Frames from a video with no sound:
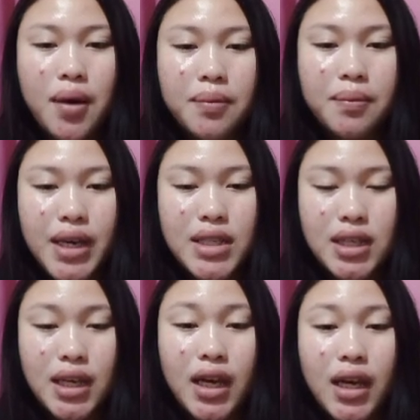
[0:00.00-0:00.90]

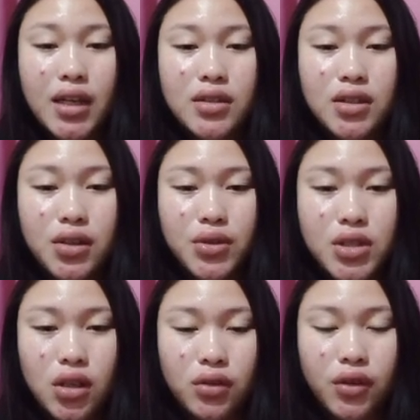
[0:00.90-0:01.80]
based in the
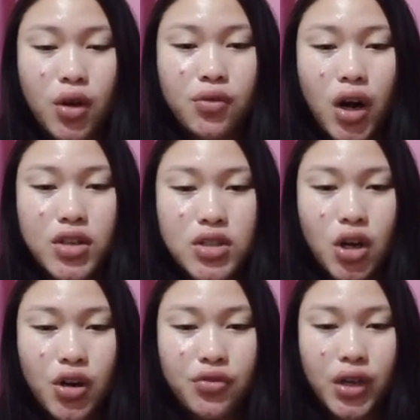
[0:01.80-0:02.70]
result of our
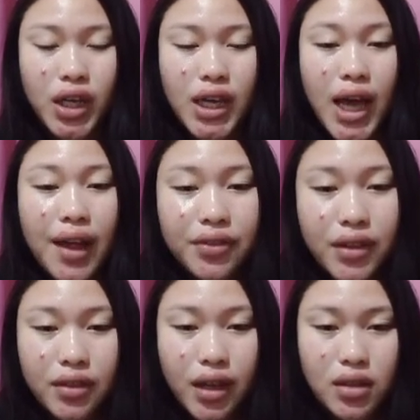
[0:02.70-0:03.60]
survey, the
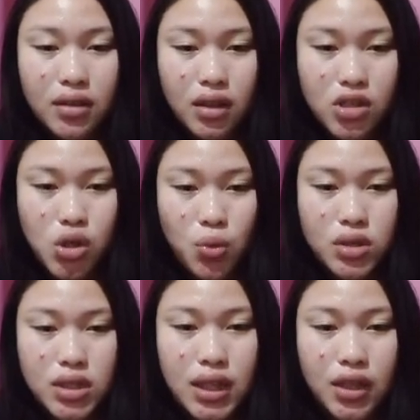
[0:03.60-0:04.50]
data
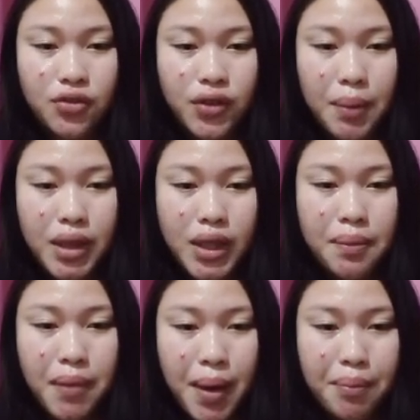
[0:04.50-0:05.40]
shows that family
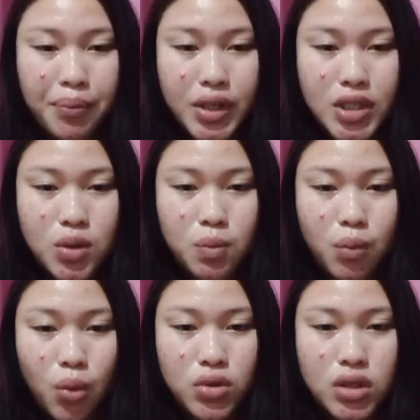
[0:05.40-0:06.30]
members
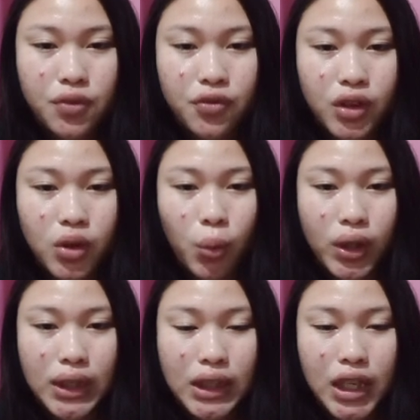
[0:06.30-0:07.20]
most
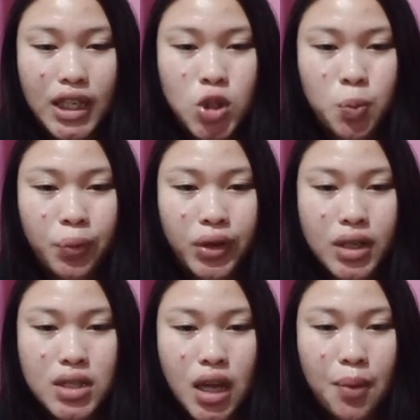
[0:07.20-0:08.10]
frequently
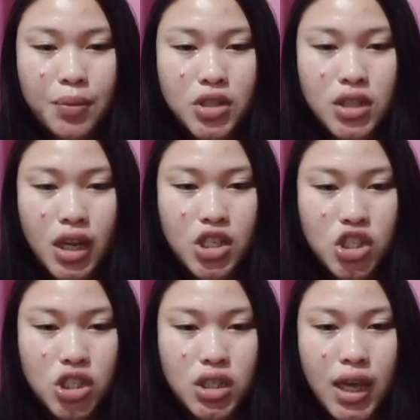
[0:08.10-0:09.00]
express
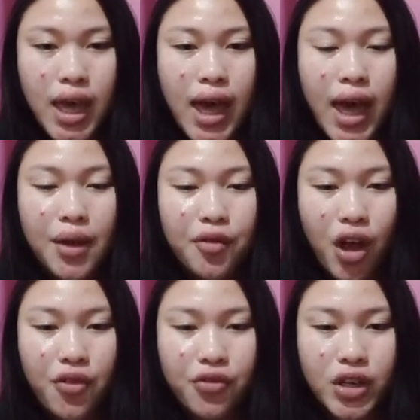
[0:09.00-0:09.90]
appreciation and
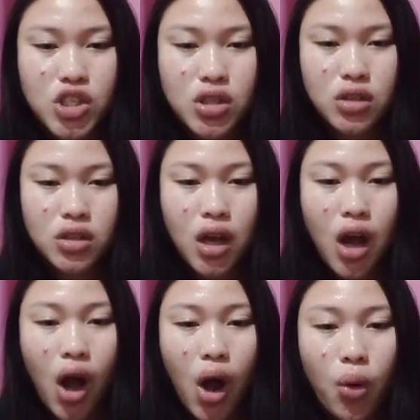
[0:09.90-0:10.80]
affection,
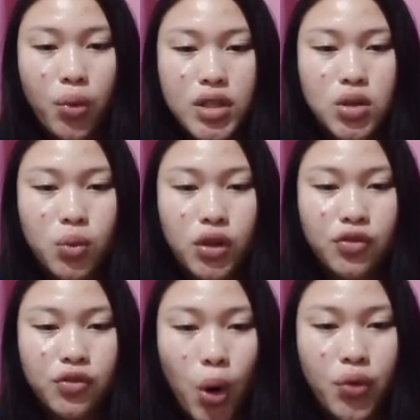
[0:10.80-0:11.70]
always with
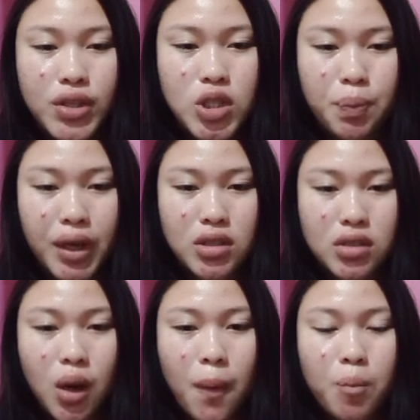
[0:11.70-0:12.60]
4 response,
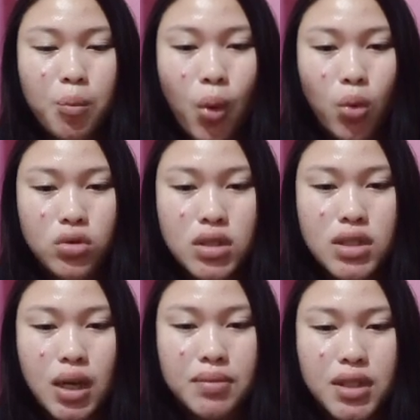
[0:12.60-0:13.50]
both
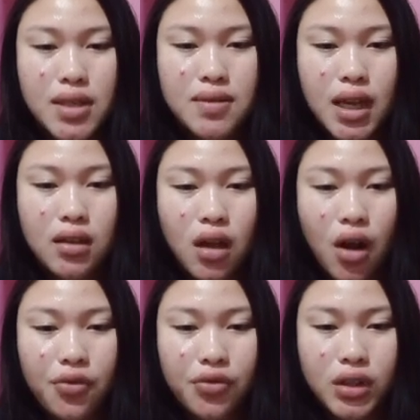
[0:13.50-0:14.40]
sometimes and
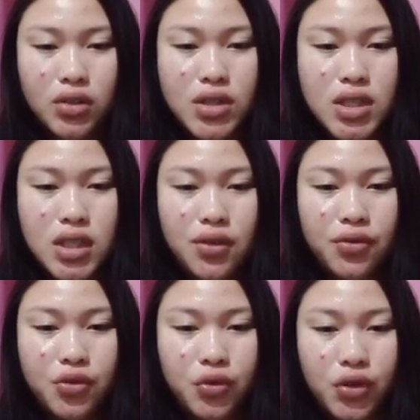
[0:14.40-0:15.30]
often receive
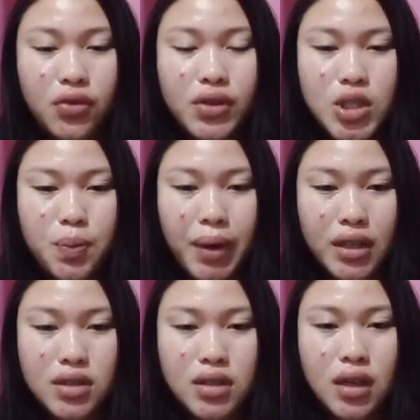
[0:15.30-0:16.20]
3
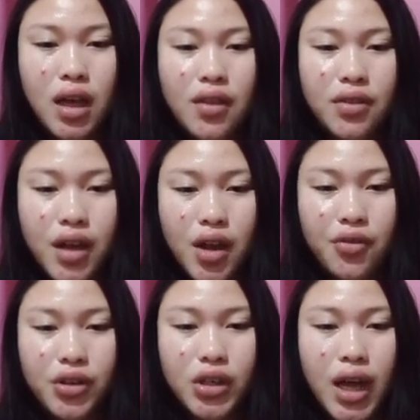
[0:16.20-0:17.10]
response,
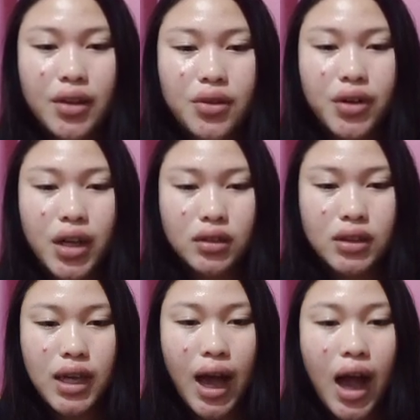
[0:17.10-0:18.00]
never and
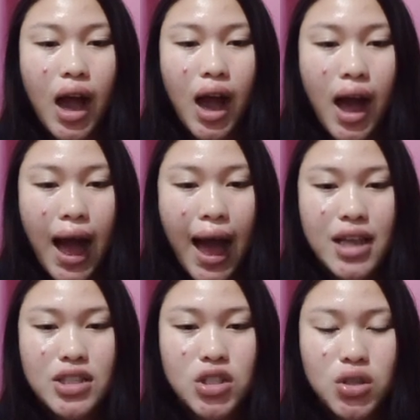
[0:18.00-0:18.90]
rarely
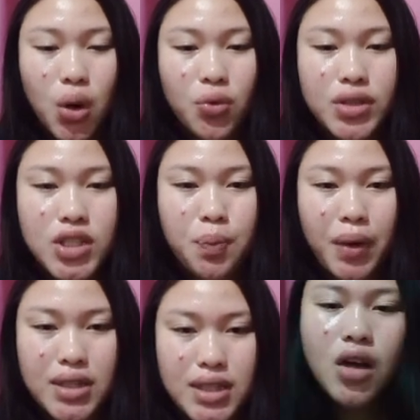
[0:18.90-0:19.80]
has no
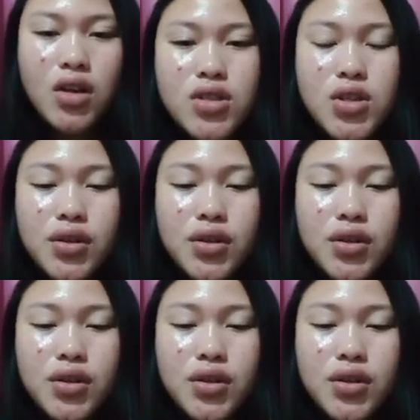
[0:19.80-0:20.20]
responses. So